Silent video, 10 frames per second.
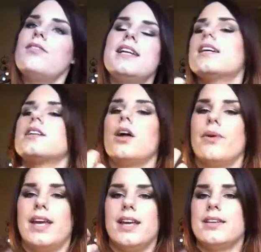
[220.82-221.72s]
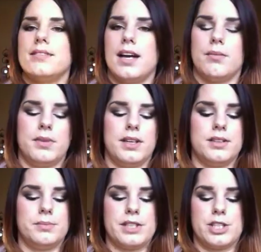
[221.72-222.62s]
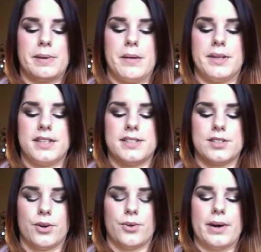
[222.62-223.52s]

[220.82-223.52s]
glowy in the blush department, so